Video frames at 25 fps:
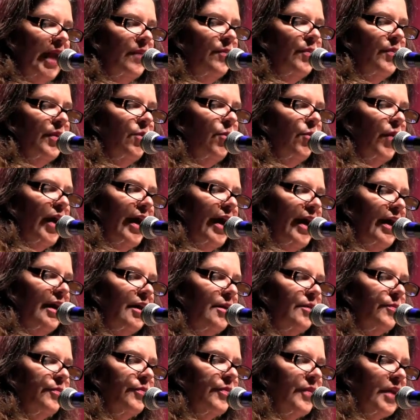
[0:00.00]
and be
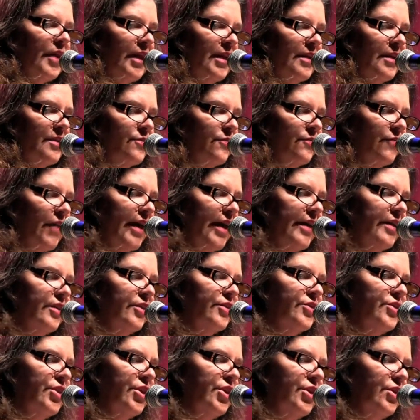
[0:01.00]
well, it is
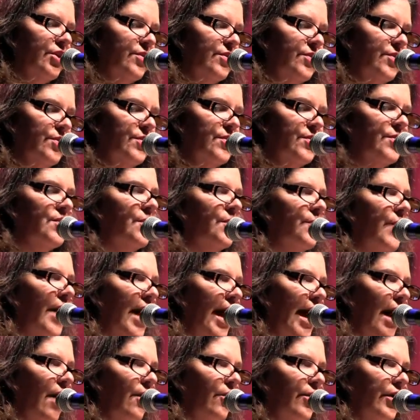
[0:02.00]
vital to use the
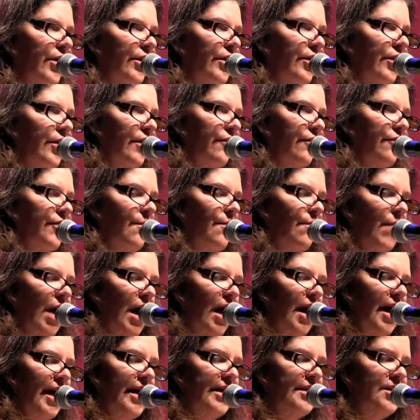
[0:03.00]
power of the
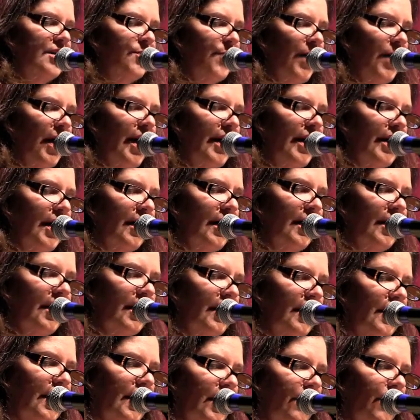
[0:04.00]
mind-body
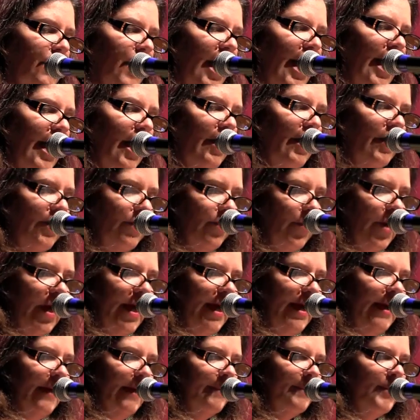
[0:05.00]
healing
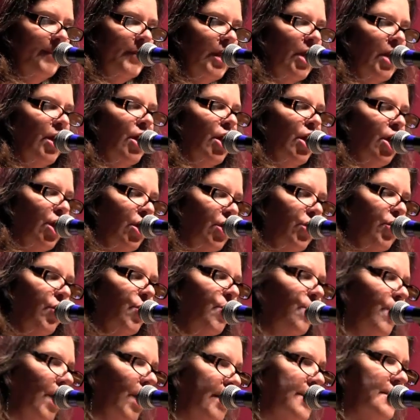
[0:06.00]
pathway.
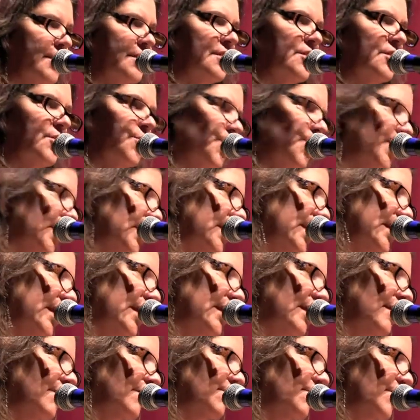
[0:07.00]
You must
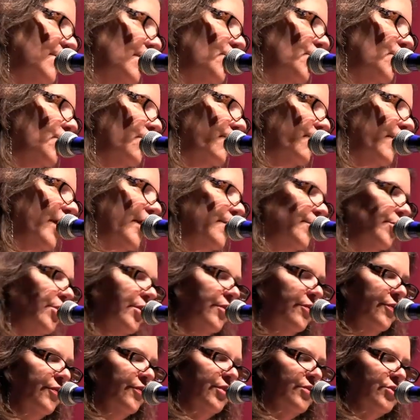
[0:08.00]
believe in your
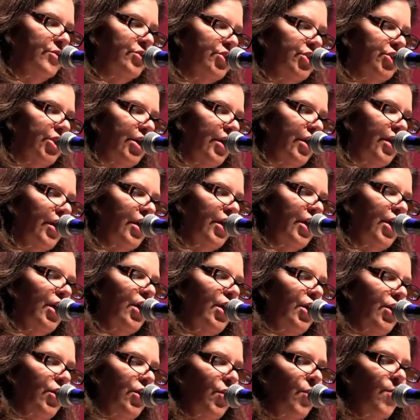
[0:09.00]
vibrant
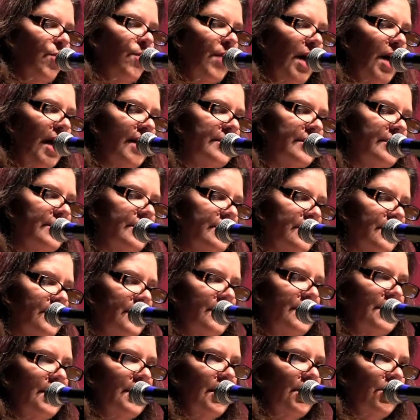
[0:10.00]
future. You
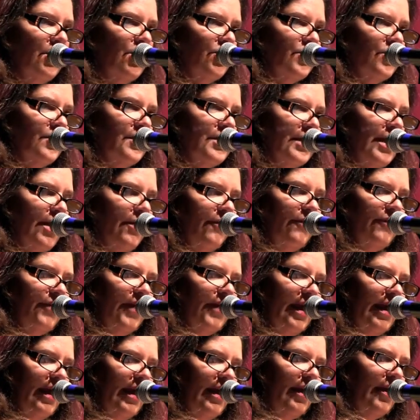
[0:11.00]
must see yourself
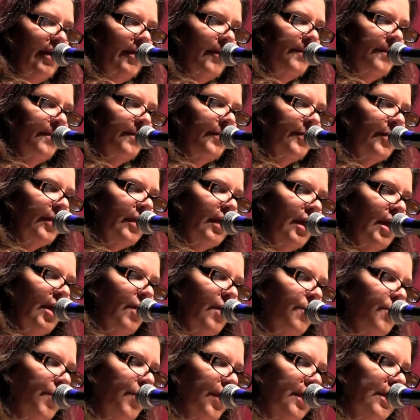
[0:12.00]
there.
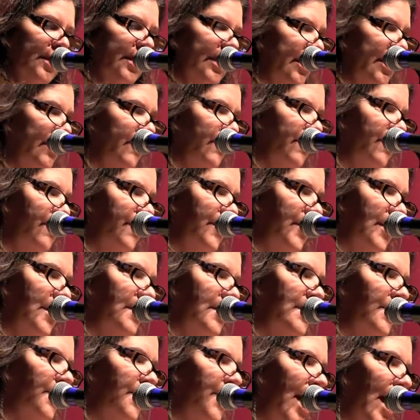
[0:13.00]
Belief
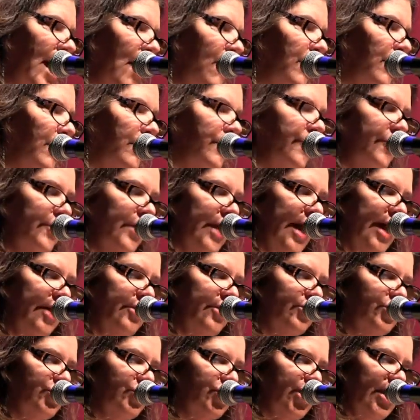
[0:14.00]
is a powerful
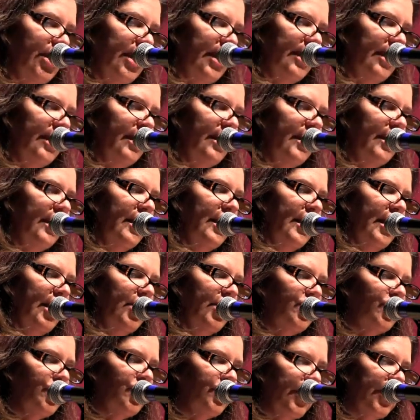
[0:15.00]
energy.
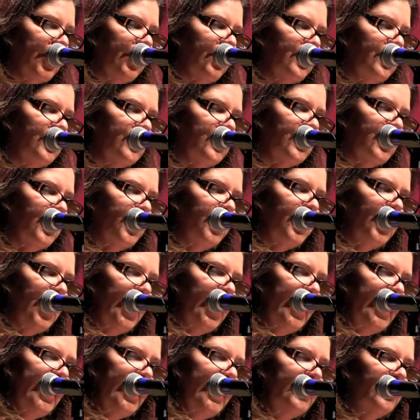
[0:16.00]
It triggers the
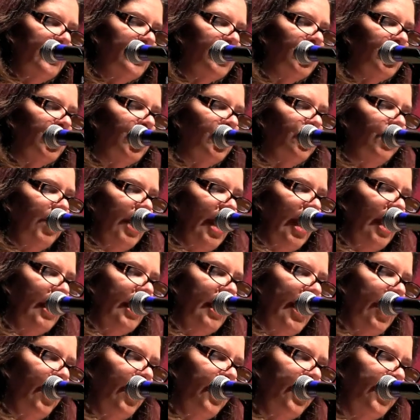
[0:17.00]
brain to
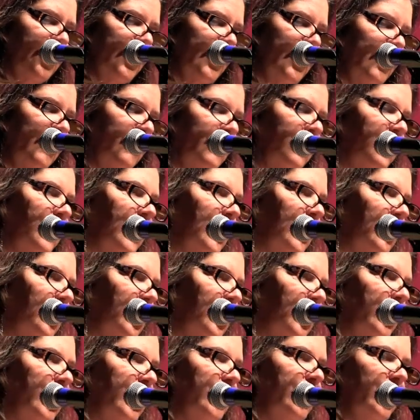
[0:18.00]
create healthy,
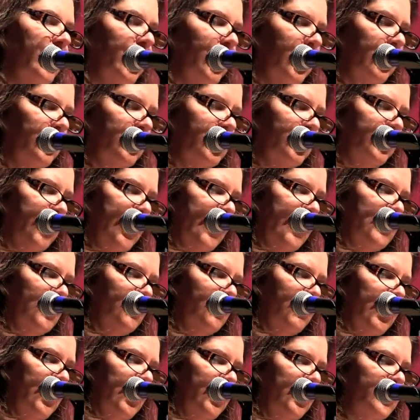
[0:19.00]
feel-good
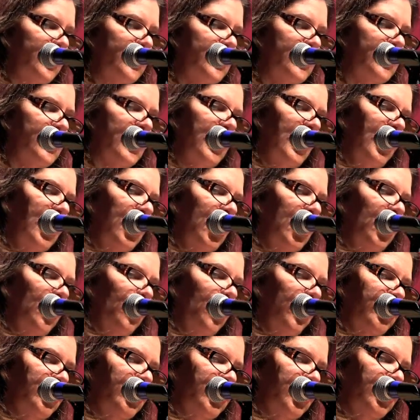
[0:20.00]
neurotransmitters,
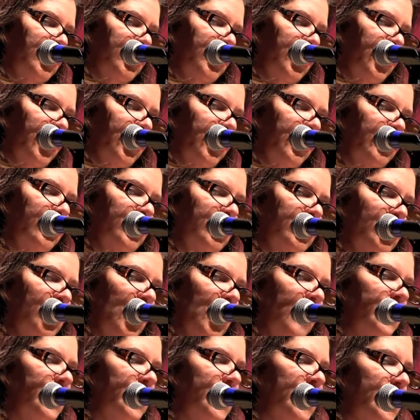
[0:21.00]
which in turn
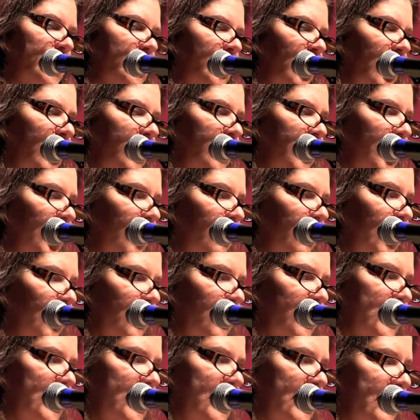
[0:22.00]
jumpstart the
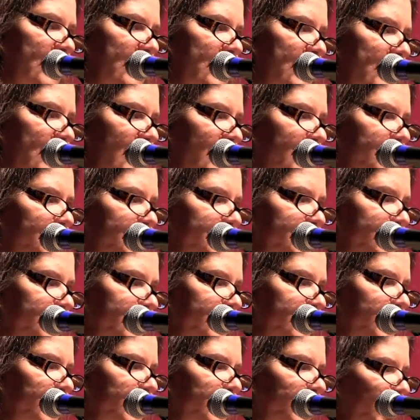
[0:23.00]
immune
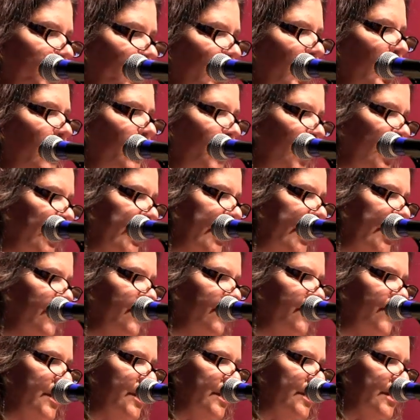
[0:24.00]
system.
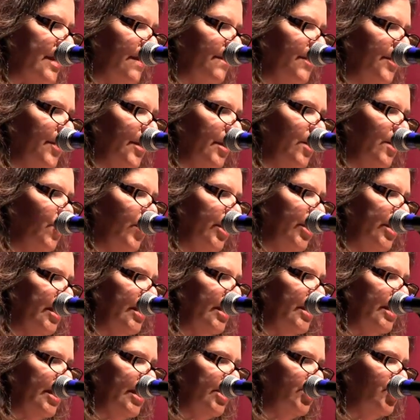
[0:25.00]
Belief is something we
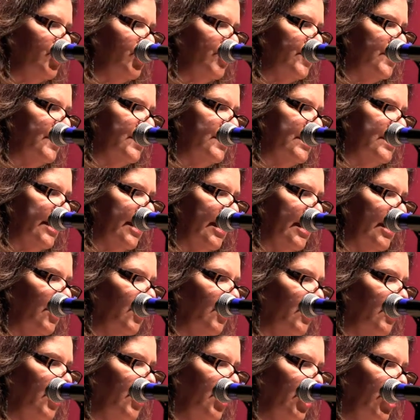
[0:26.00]
can each
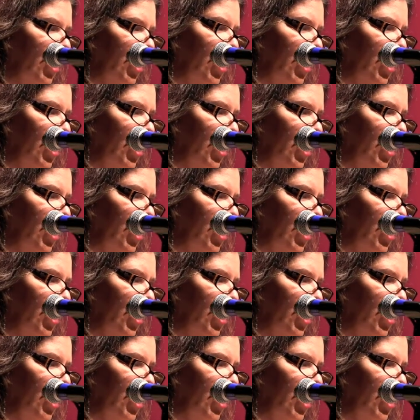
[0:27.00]
instill.